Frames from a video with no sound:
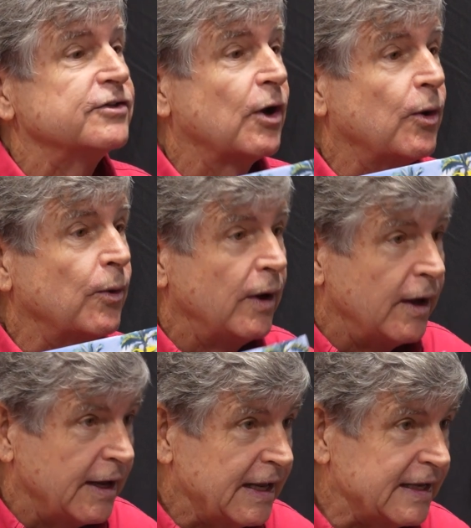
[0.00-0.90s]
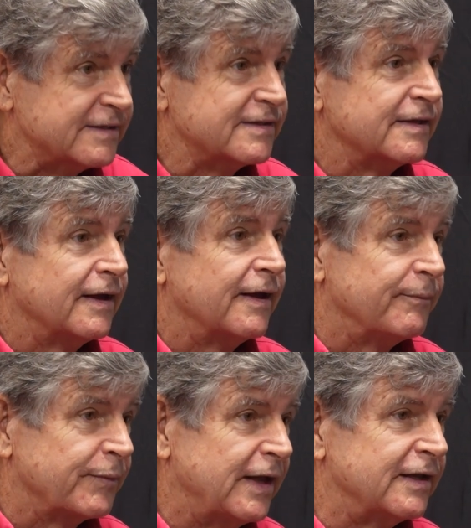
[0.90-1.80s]
So it's
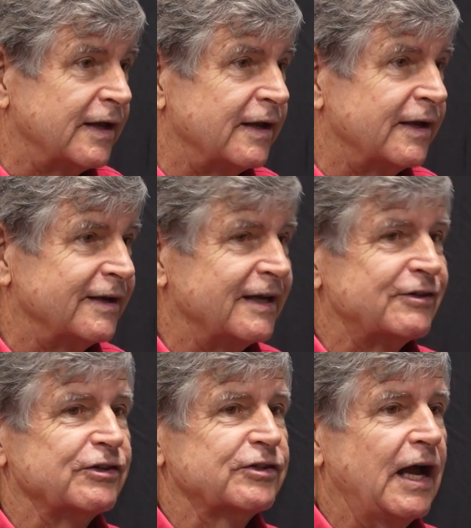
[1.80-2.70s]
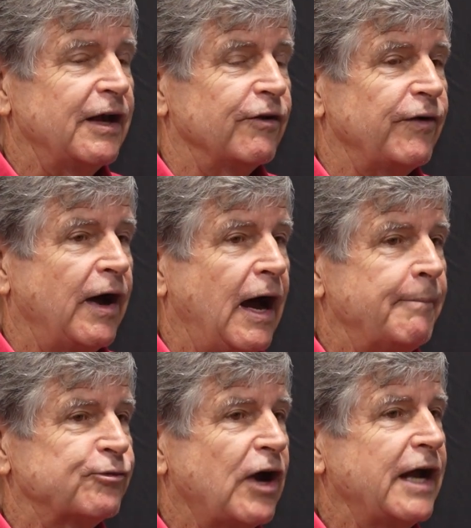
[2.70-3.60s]
just kind of
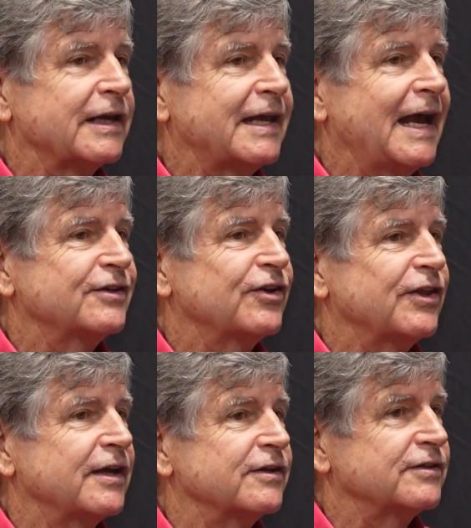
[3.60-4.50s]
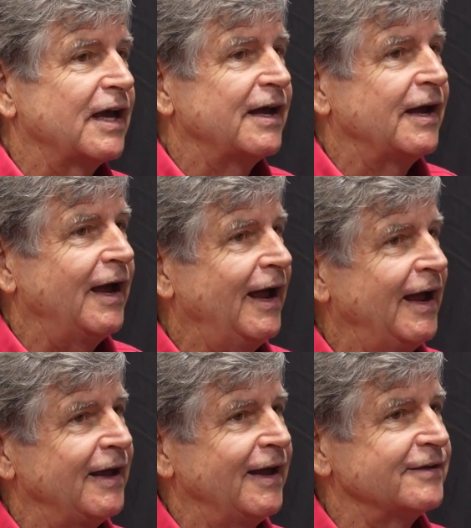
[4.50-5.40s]
I'm trying to catch things
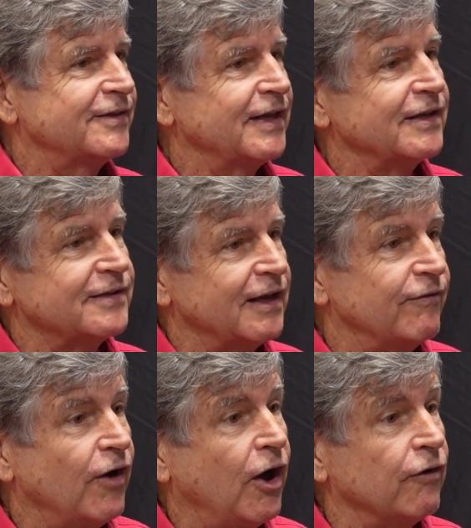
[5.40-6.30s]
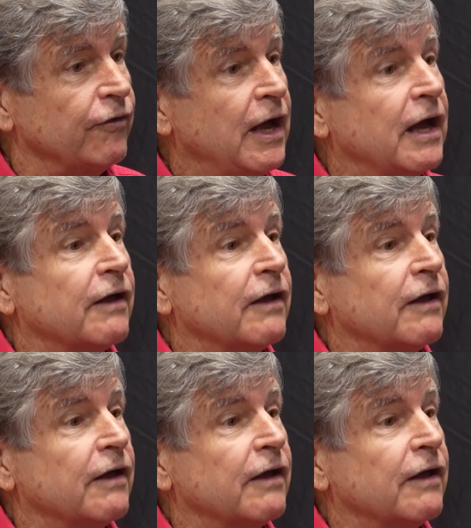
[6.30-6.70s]
as things evolve.